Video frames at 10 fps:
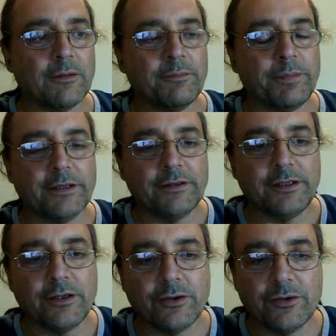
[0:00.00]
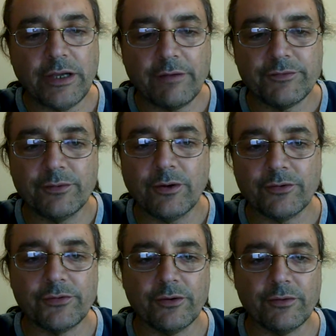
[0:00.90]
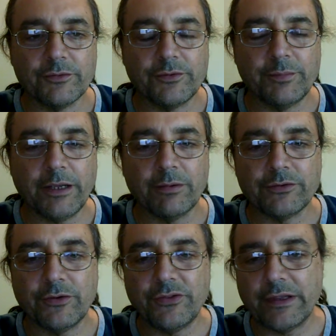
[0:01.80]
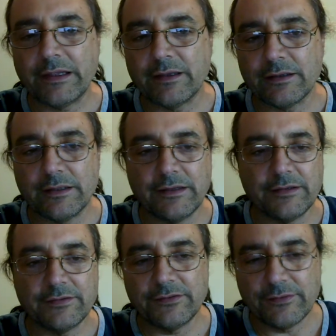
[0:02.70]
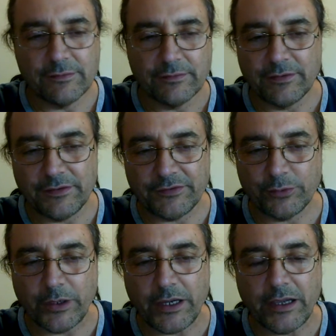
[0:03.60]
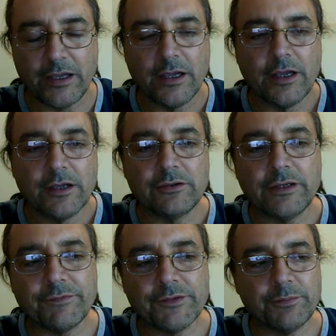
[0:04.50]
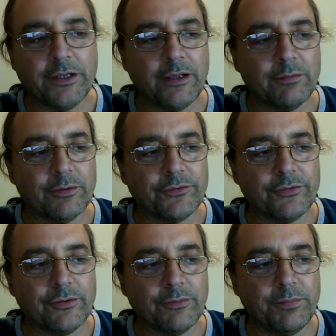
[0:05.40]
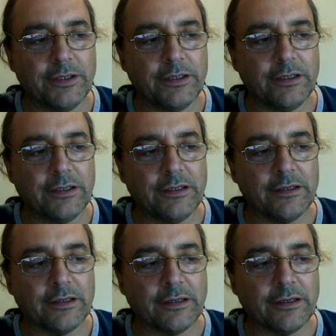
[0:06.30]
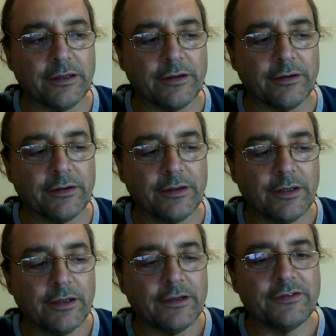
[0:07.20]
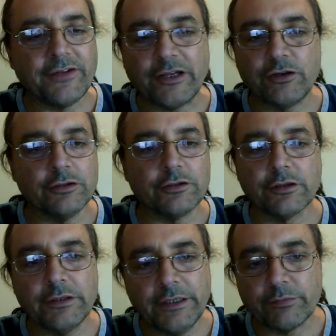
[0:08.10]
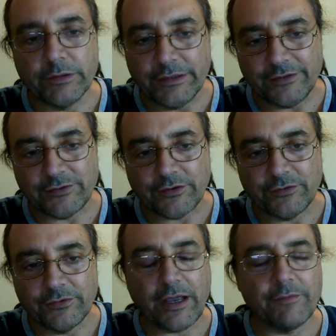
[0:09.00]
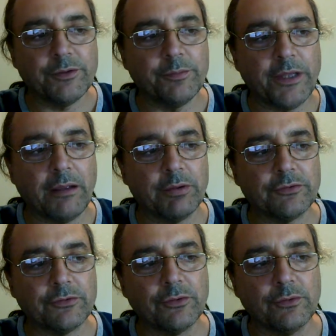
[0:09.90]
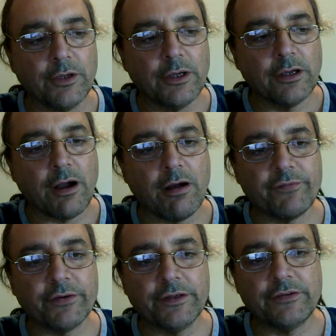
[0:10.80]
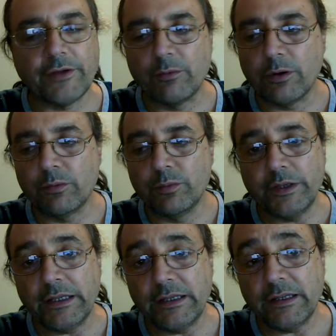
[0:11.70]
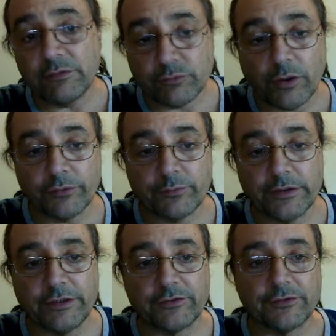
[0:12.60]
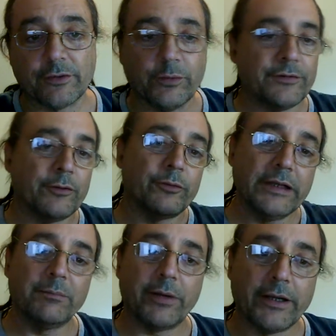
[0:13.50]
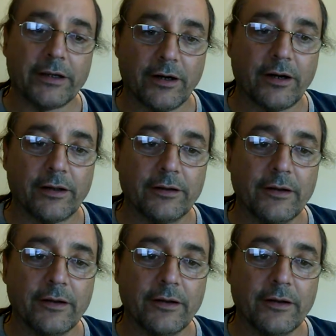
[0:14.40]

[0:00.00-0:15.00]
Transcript: but you know, you have to also, to be able to think in this way, you have to be able to be secularly religious. You have to be able to confidently say, well, we wrote religions. It wasn't written by God.